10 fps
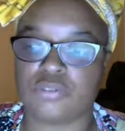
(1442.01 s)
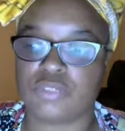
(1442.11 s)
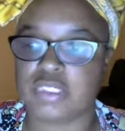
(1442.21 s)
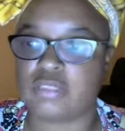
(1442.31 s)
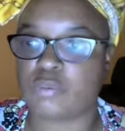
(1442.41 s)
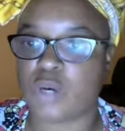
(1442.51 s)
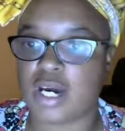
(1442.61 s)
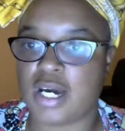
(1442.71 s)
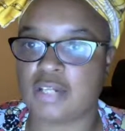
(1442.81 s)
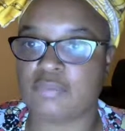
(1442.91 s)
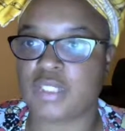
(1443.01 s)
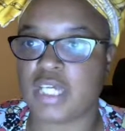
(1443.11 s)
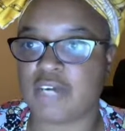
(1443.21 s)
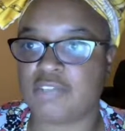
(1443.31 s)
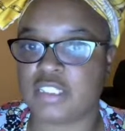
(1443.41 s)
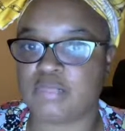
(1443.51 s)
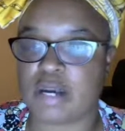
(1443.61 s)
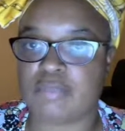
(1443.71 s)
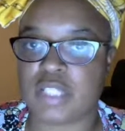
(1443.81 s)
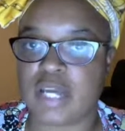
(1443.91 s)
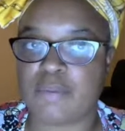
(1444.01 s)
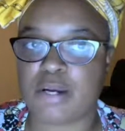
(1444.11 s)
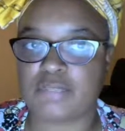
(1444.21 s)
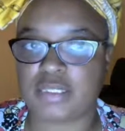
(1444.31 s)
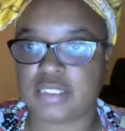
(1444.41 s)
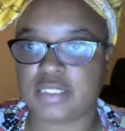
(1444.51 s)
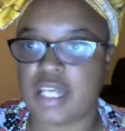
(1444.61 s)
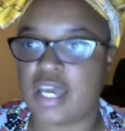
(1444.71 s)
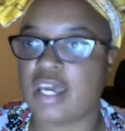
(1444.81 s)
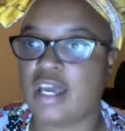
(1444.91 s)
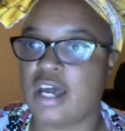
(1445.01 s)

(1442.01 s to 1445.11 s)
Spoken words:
reason why we have this problem or that problem is this and that.